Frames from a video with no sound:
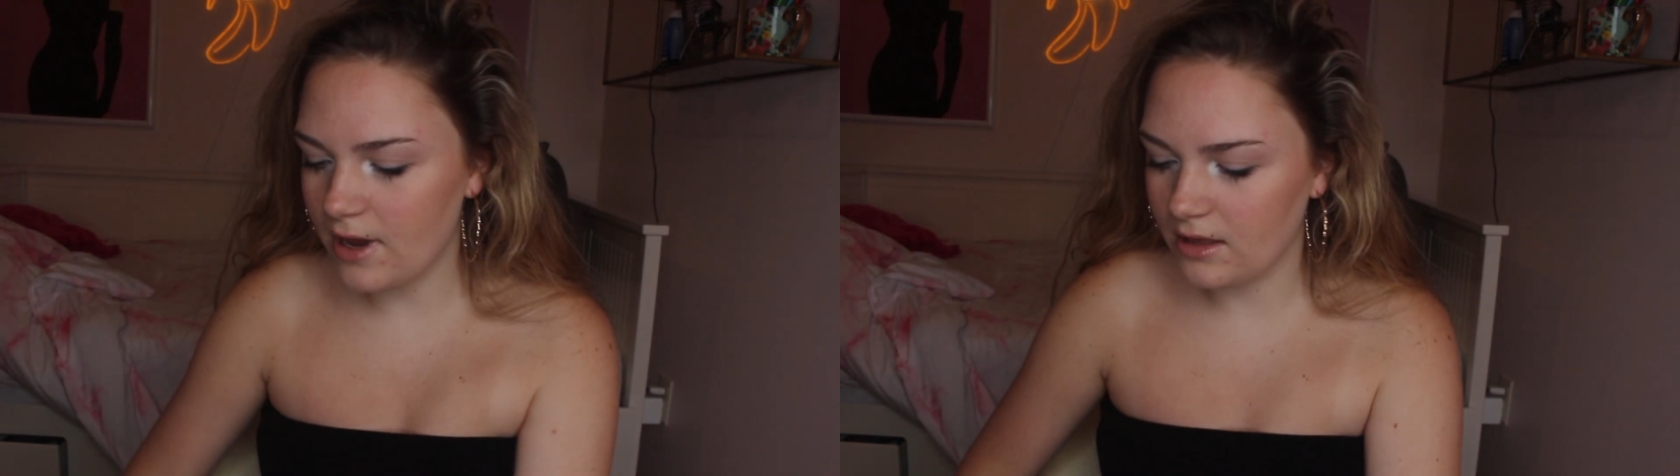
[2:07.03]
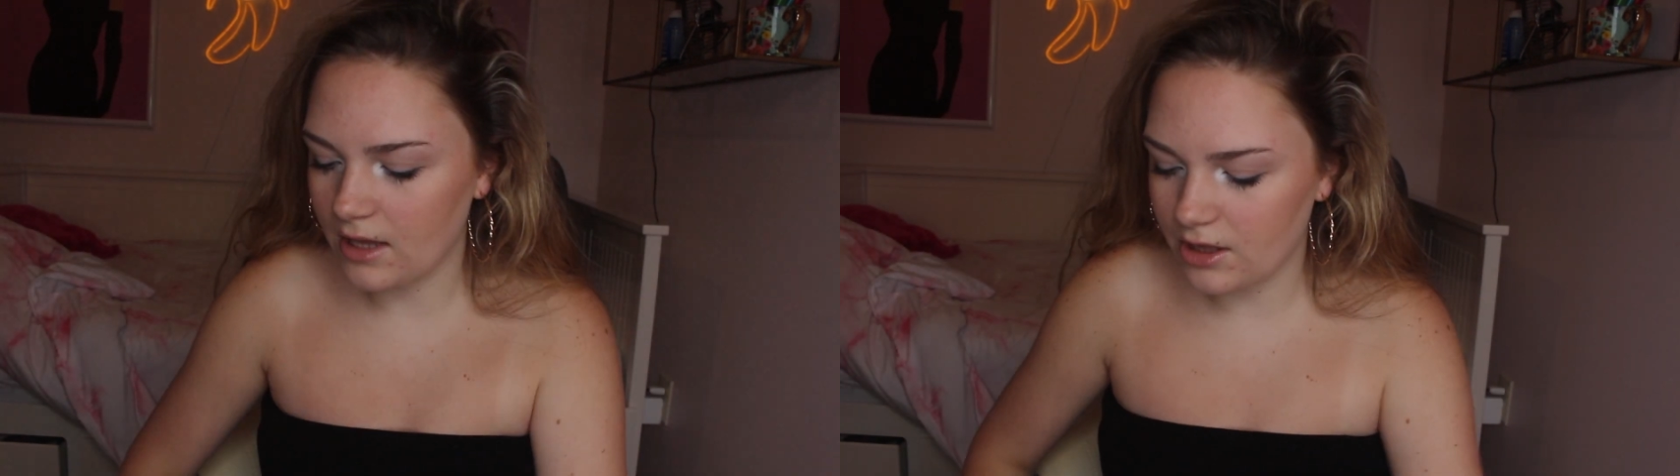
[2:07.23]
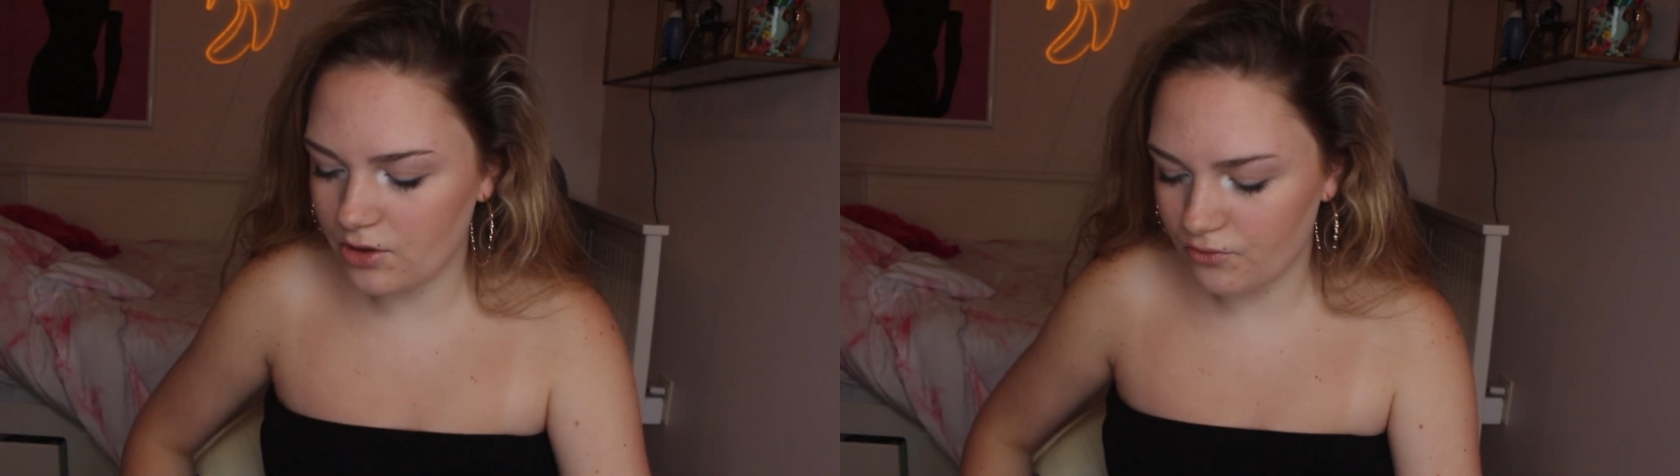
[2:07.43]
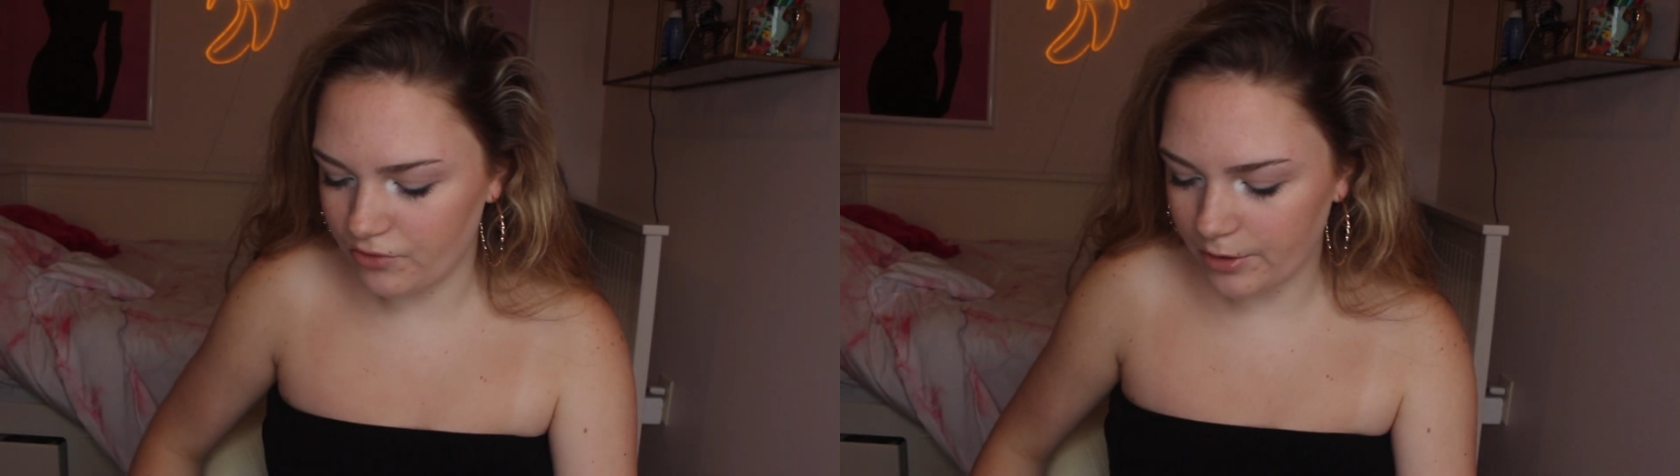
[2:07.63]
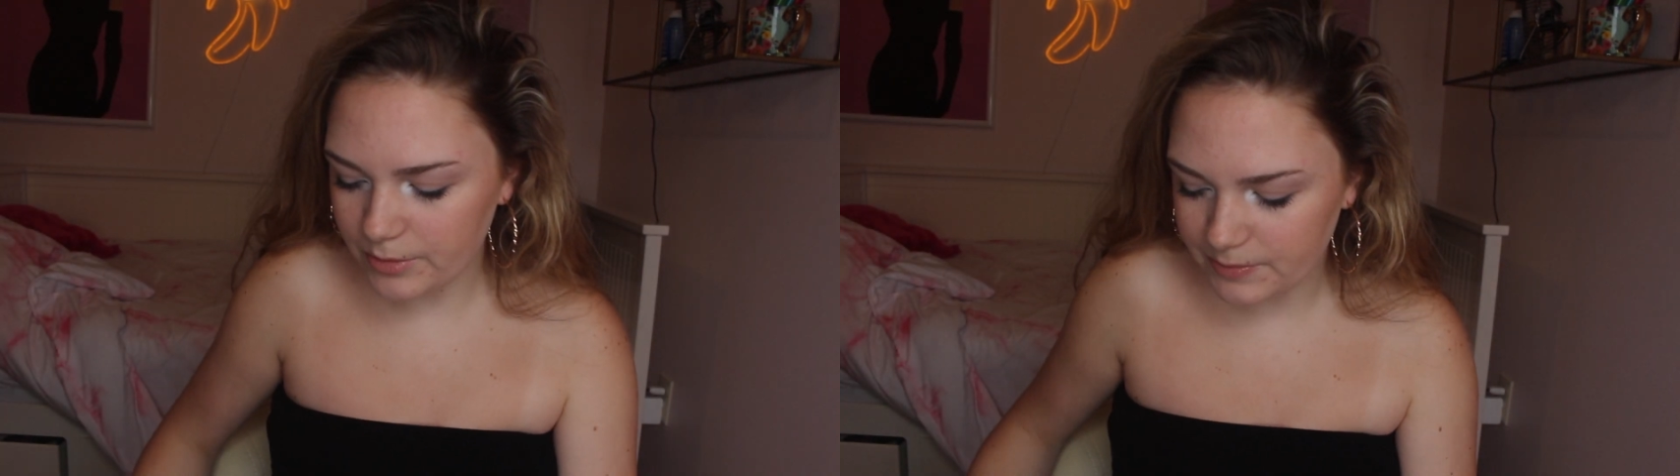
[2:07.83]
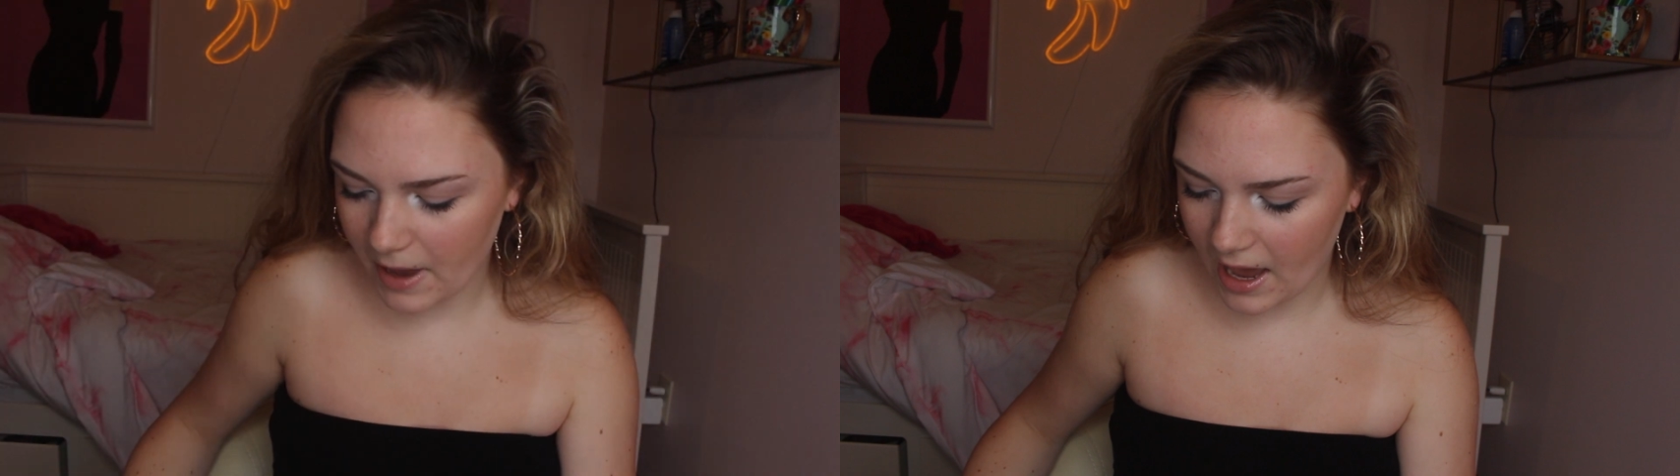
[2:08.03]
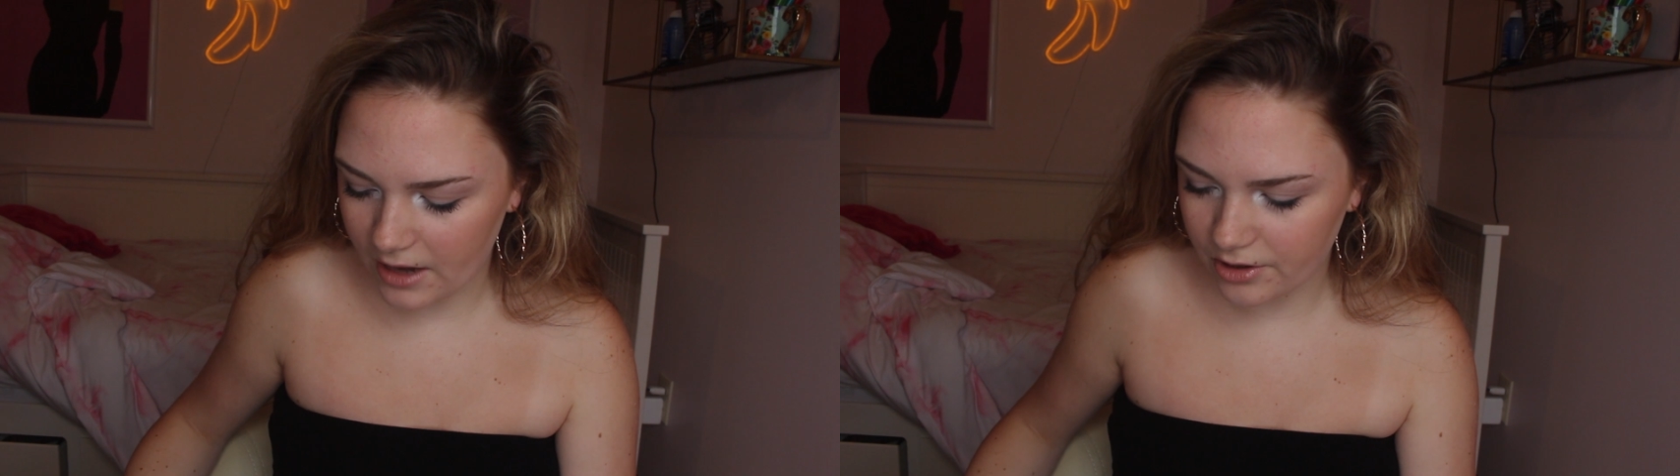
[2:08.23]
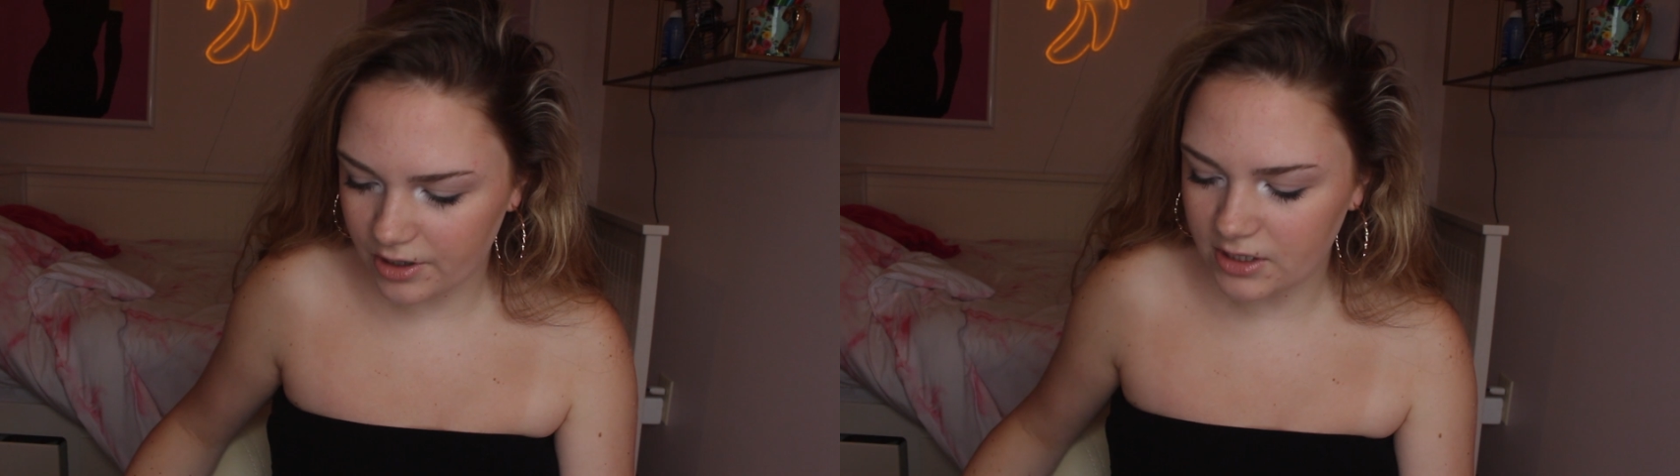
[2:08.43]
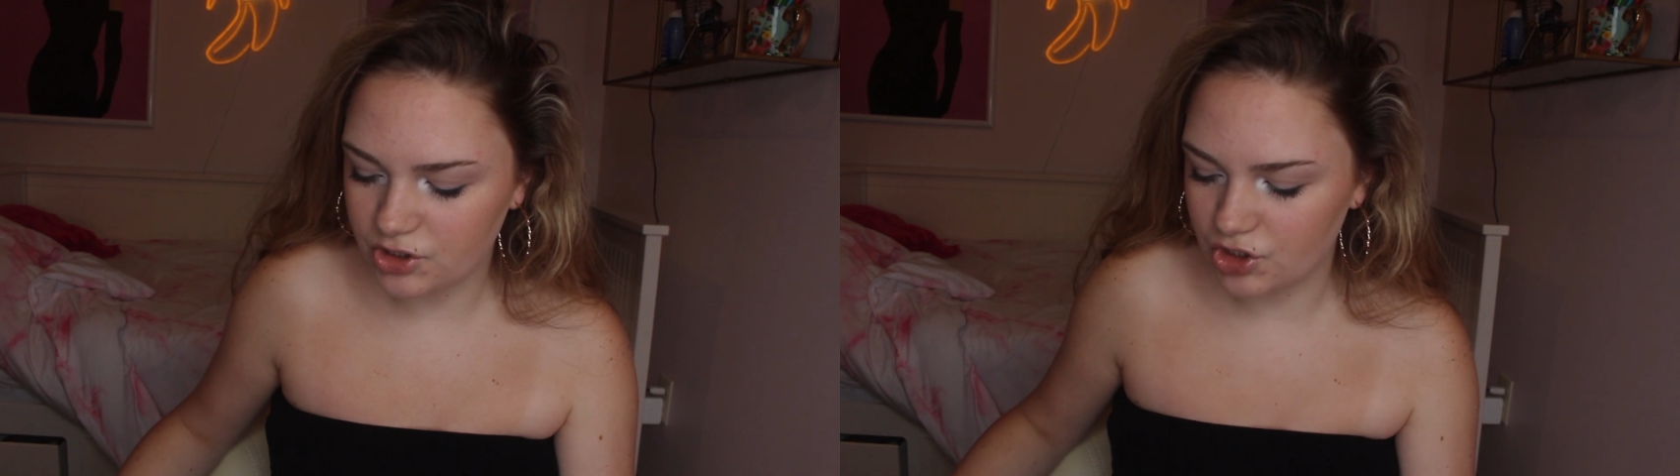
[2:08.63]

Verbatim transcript: and like the ribbed pattern is